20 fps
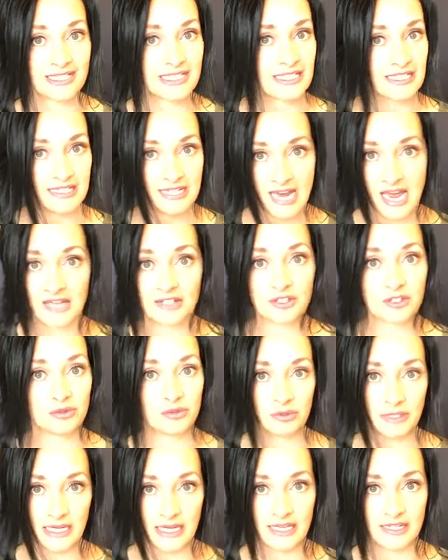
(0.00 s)
It's not
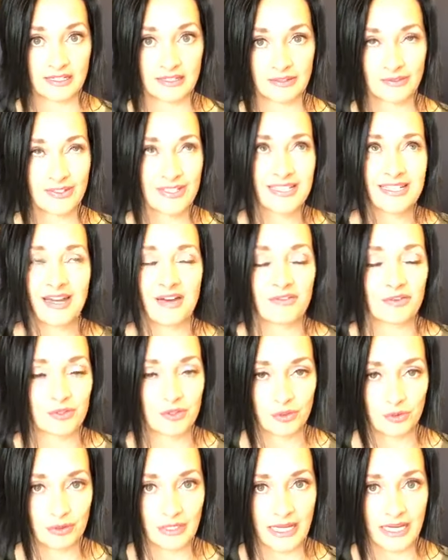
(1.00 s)
too late. Well, it's never too